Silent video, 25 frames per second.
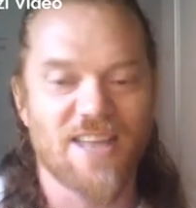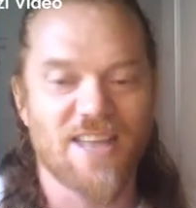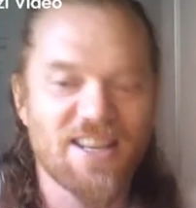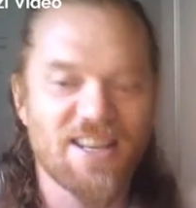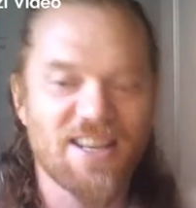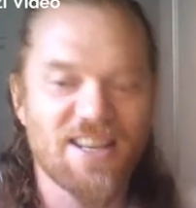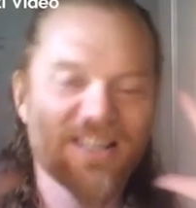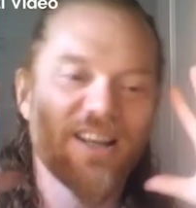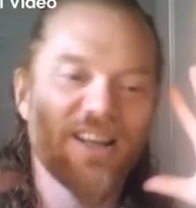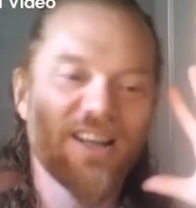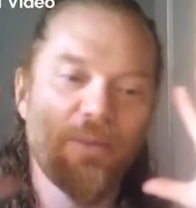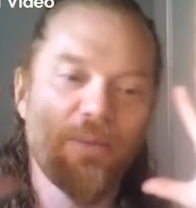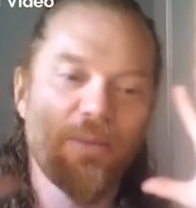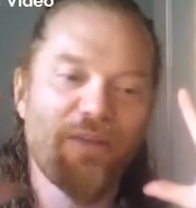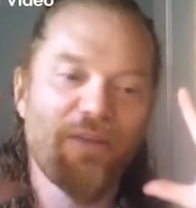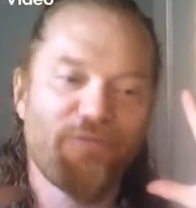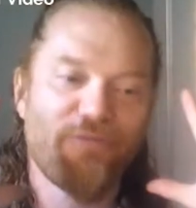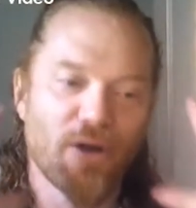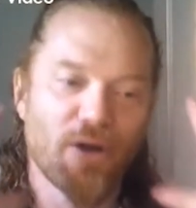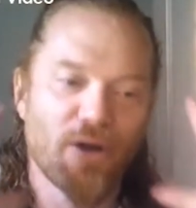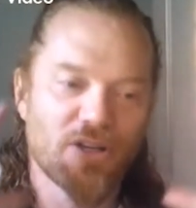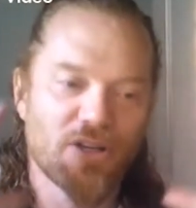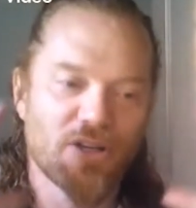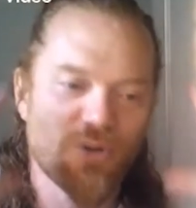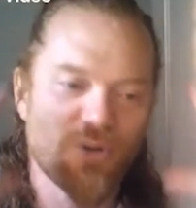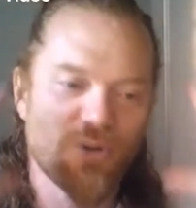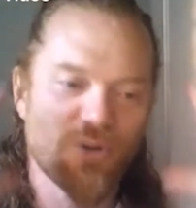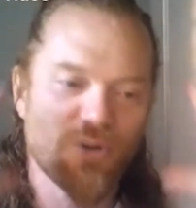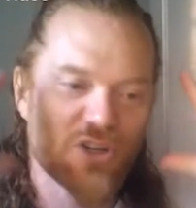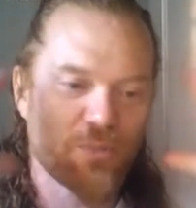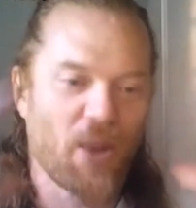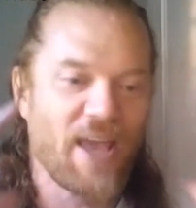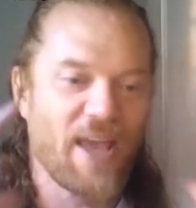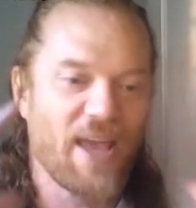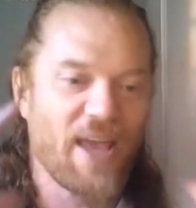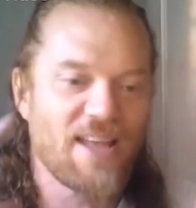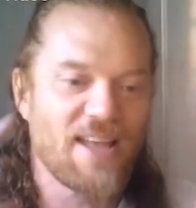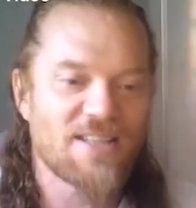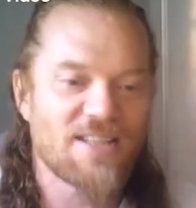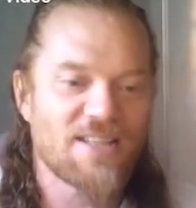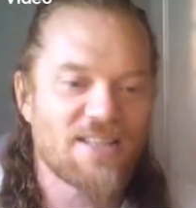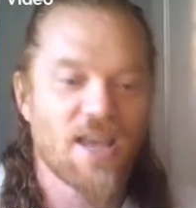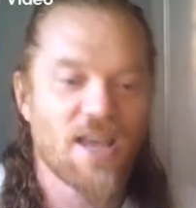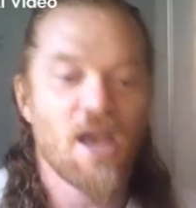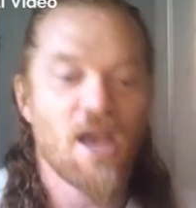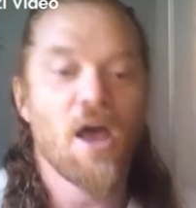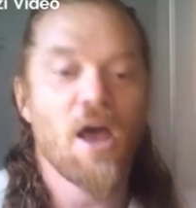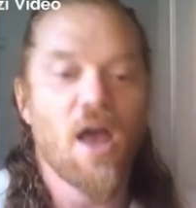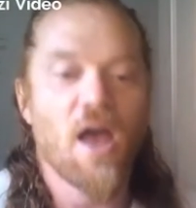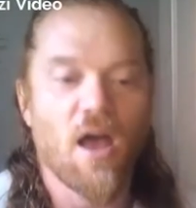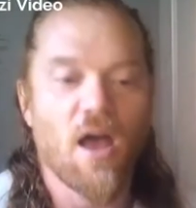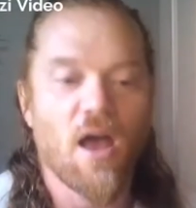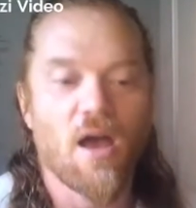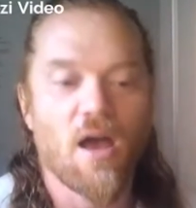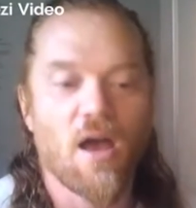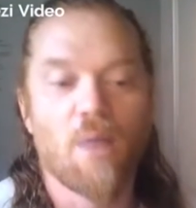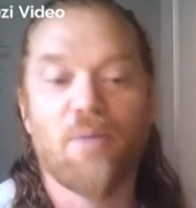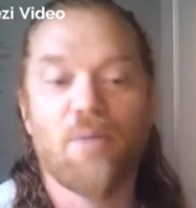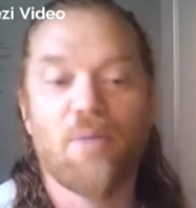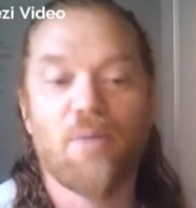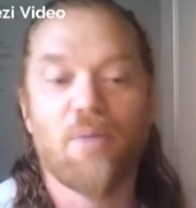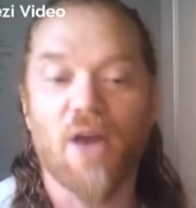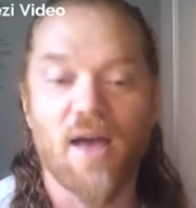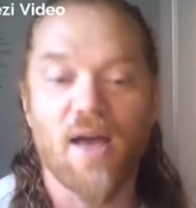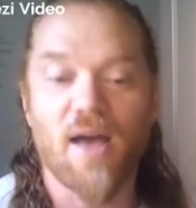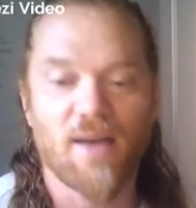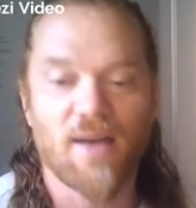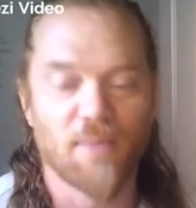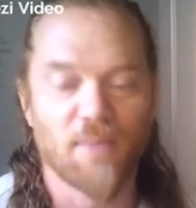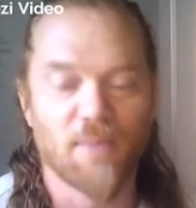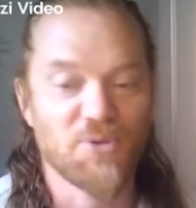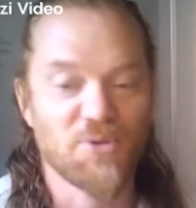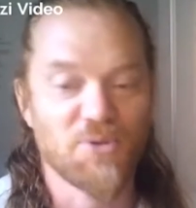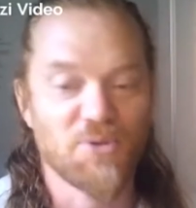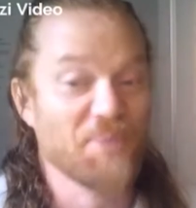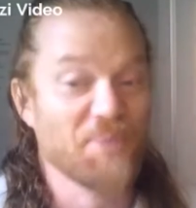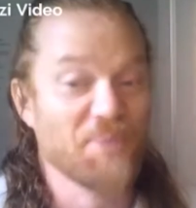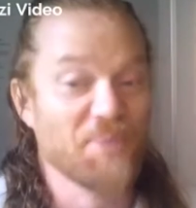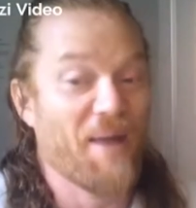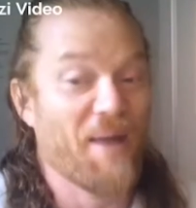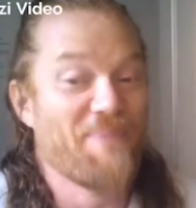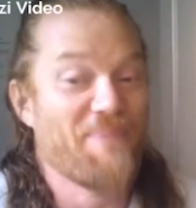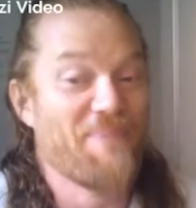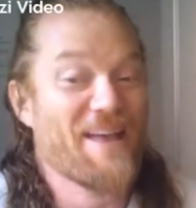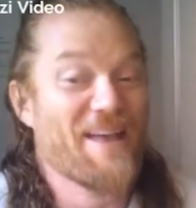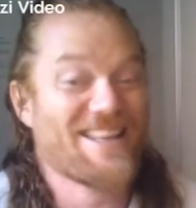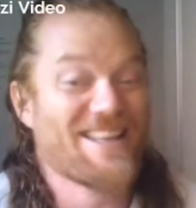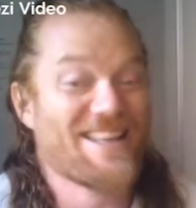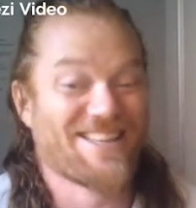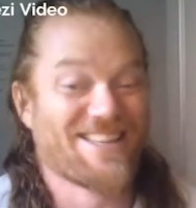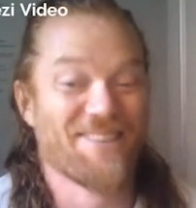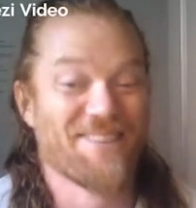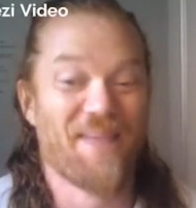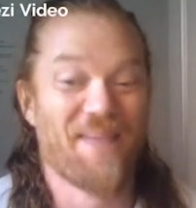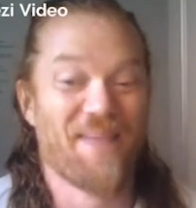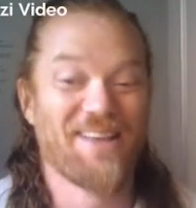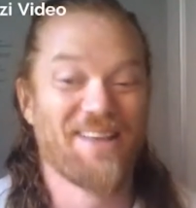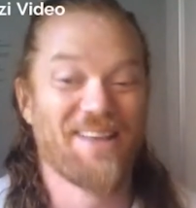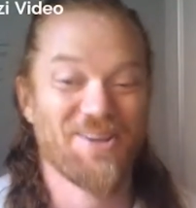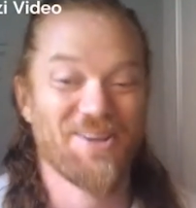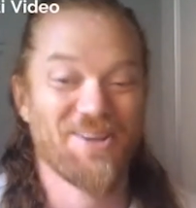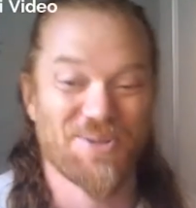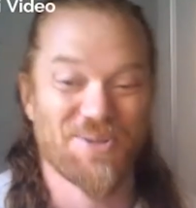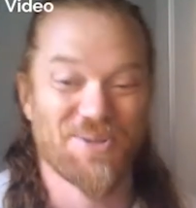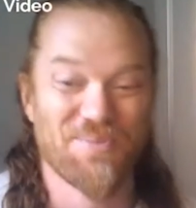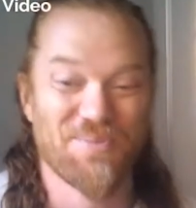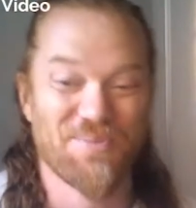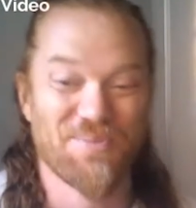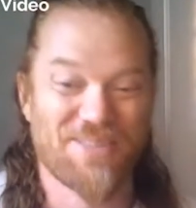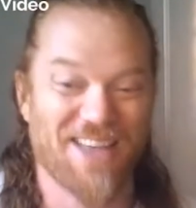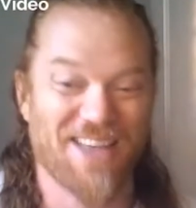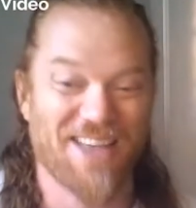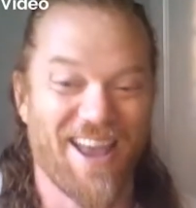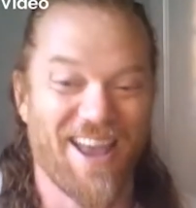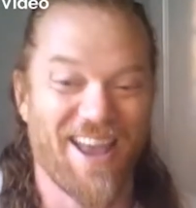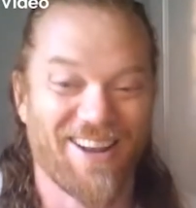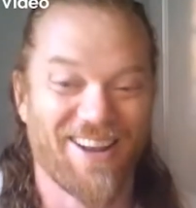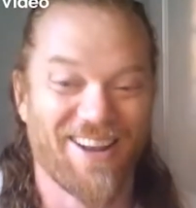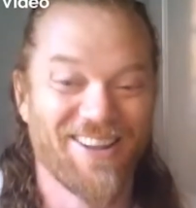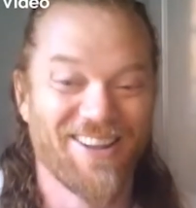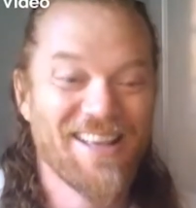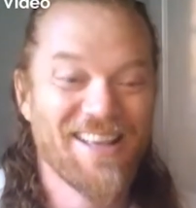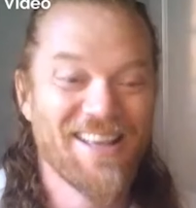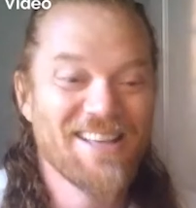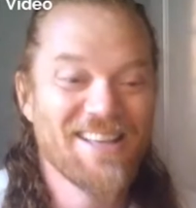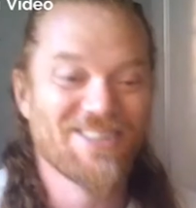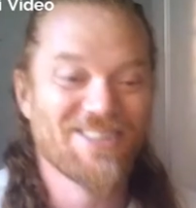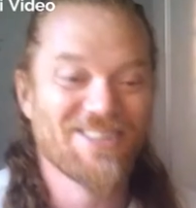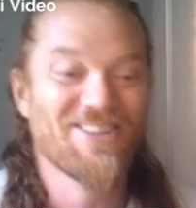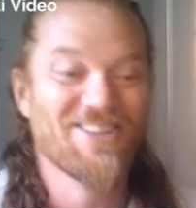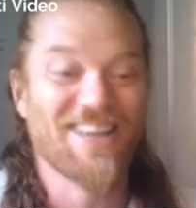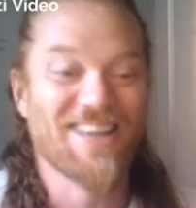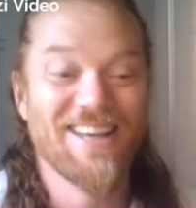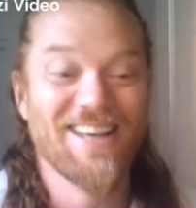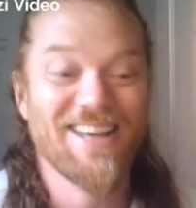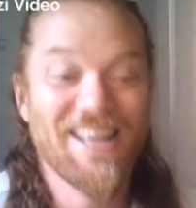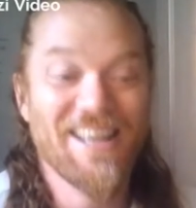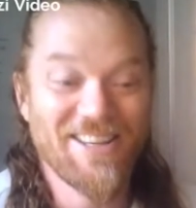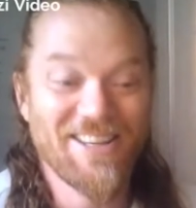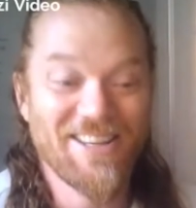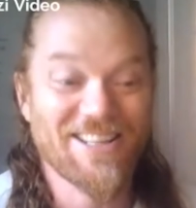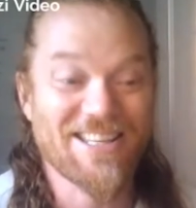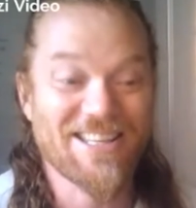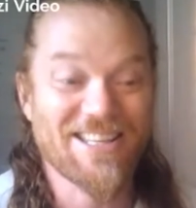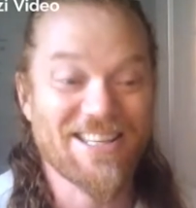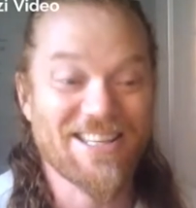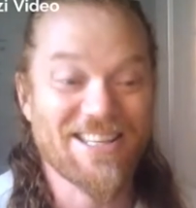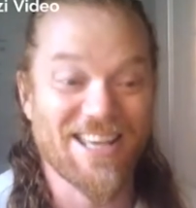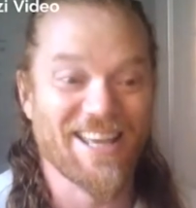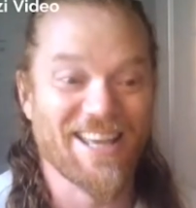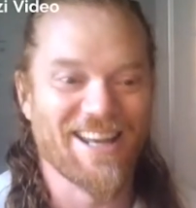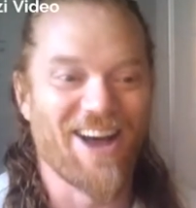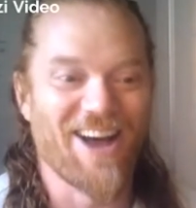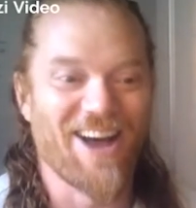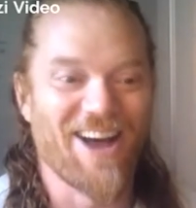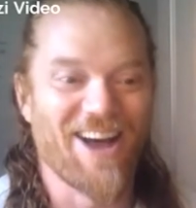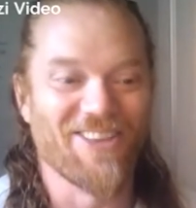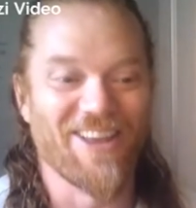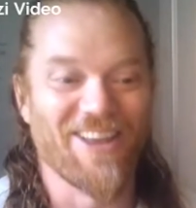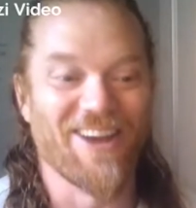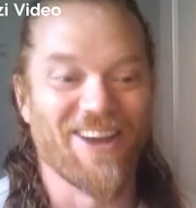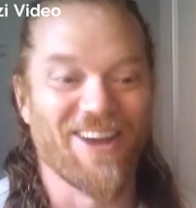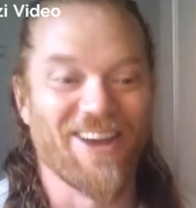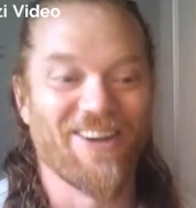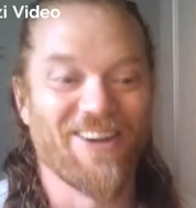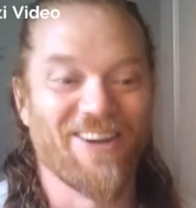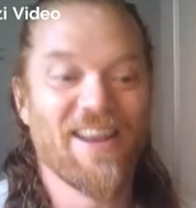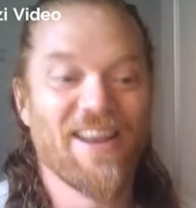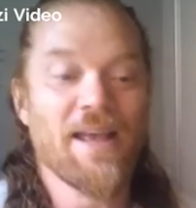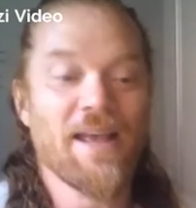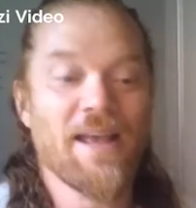And it's a little bit funky to explain, but I'm doing this on my YouTube channel, so you can check it out there.